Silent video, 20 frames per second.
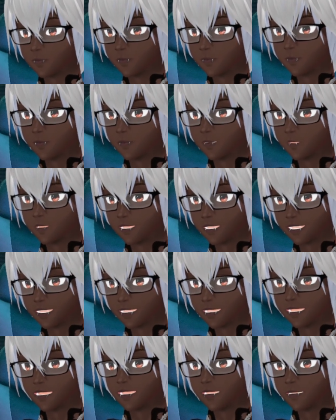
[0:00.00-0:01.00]

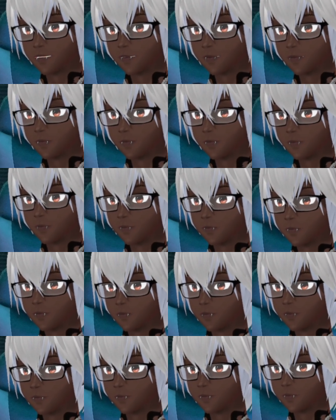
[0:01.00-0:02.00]
Wait.
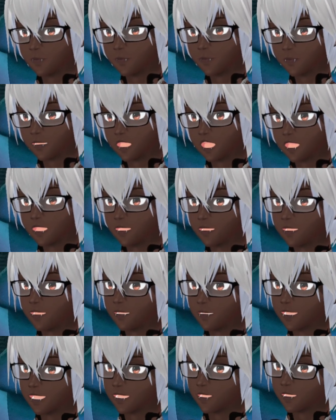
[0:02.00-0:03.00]
Oh wait,
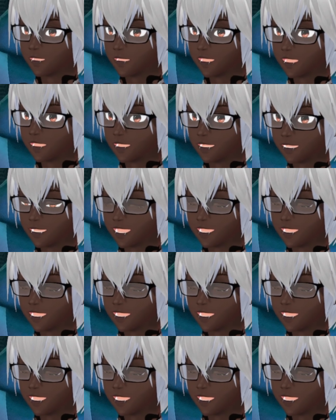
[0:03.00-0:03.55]
that could work, right?